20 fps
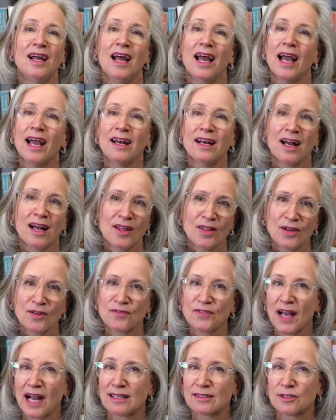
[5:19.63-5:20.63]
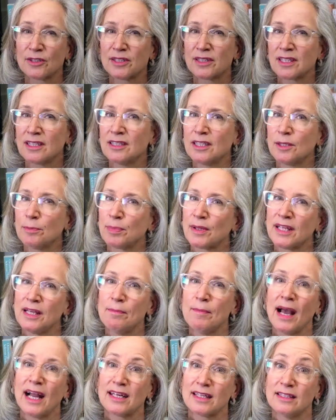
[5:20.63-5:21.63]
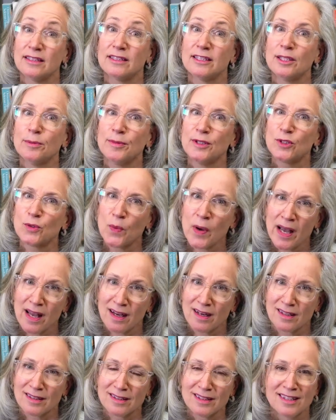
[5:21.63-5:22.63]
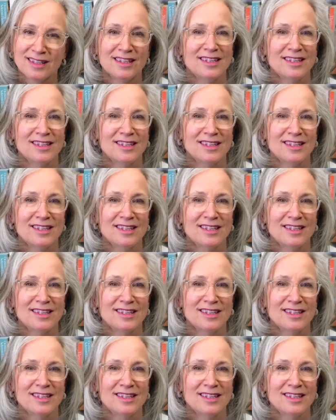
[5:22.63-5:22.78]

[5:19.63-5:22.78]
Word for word: and other factors can deplete magnesium as well.